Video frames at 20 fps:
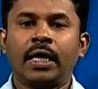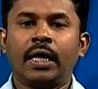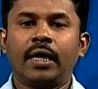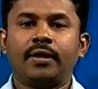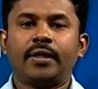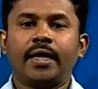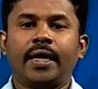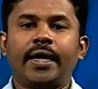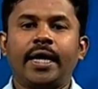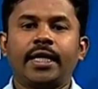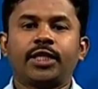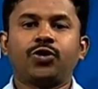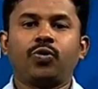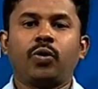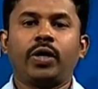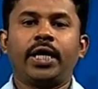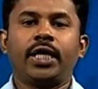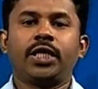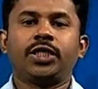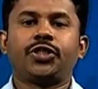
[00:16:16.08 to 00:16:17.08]
The next
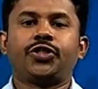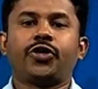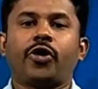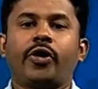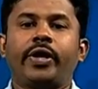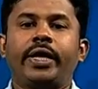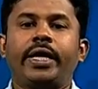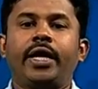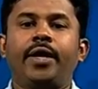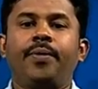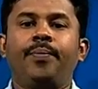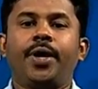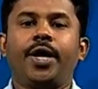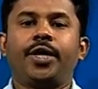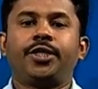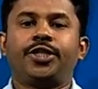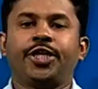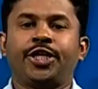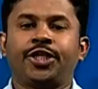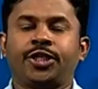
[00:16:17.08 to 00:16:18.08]
one is drawing
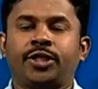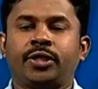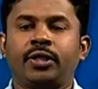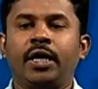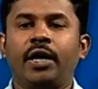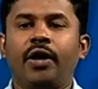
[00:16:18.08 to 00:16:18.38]
images.